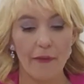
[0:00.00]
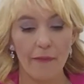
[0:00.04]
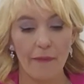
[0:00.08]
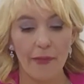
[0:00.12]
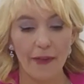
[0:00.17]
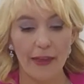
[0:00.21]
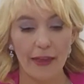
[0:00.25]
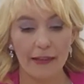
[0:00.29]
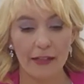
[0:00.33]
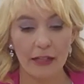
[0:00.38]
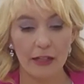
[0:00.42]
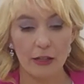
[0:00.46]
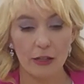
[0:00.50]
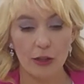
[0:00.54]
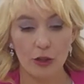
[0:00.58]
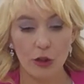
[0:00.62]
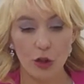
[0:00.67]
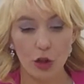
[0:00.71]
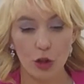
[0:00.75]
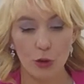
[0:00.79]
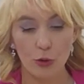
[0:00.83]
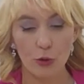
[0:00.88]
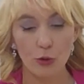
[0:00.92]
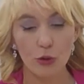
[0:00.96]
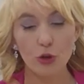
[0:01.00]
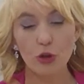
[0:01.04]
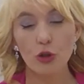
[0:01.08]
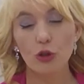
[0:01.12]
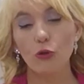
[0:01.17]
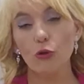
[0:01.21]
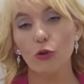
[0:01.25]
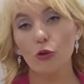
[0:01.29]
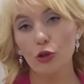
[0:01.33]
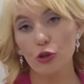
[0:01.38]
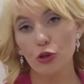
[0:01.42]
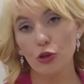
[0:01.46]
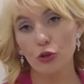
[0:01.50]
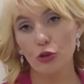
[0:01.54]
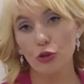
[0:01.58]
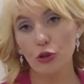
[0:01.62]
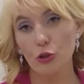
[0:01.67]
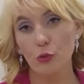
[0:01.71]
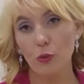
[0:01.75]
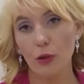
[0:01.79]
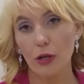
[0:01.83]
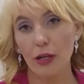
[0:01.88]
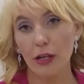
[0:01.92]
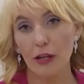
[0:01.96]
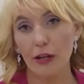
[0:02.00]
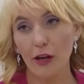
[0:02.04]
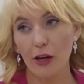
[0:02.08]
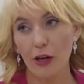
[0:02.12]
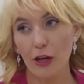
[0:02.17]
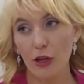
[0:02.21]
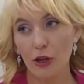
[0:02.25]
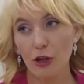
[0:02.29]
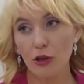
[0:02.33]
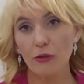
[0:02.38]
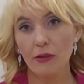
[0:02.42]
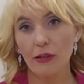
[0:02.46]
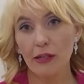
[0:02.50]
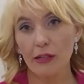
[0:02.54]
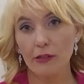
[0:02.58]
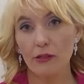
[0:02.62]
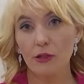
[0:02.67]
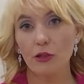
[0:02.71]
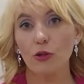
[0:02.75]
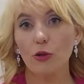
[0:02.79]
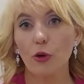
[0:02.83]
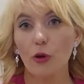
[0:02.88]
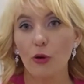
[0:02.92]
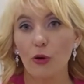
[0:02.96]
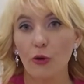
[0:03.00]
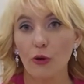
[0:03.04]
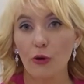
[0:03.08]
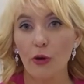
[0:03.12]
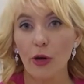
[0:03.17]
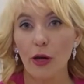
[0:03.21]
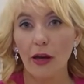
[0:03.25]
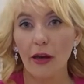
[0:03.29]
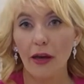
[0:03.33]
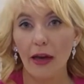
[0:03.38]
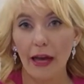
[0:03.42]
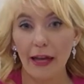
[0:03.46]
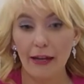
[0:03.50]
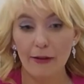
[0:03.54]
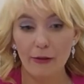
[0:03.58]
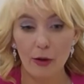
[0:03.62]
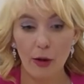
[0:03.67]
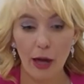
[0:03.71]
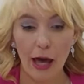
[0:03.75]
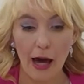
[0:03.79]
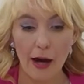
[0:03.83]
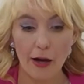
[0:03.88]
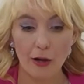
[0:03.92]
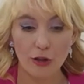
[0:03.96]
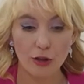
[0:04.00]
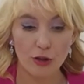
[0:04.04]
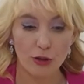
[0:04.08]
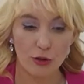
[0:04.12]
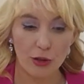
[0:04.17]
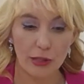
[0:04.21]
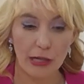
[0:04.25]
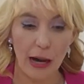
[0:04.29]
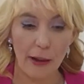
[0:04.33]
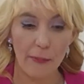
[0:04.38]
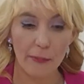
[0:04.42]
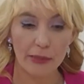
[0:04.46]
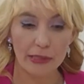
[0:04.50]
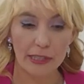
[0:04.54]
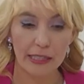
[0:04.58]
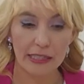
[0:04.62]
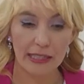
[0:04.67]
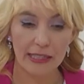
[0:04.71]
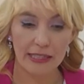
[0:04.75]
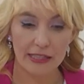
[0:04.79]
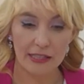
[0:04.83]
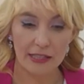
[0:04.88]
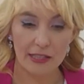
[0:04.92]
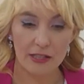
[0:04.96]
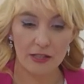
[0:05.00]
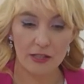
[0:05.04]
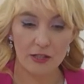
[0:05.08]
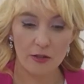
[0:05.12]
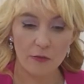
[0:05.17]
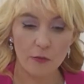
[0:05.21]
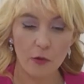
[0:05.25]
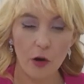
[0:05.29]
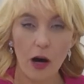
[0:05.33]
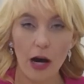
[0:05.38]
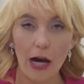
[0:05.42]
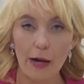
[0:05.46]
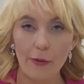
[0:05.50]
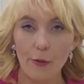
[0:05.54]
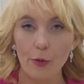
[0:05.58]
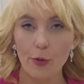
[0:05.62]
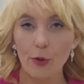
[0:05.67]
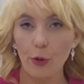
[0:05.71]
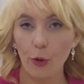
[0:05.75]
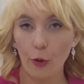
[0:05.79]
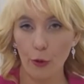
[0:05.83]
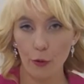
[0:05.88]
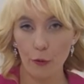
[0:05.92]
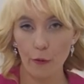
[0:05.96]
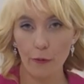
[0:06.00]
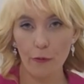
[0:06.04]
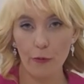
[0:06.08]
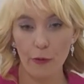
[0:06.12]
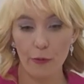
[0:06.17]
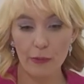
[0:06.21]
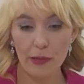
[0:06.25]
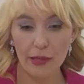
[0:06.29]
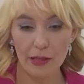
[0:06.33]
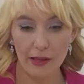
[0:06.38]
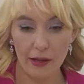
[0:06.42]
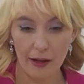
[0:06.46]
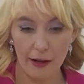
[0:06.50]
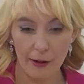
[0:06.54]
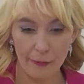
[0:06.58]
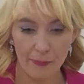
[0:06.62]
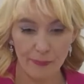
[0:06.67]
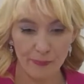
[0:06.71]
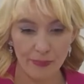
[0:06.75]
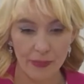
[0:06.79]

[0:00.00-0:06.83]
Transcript: they're going to look towards you to where you need to go and how the company needs to survive or grow from here.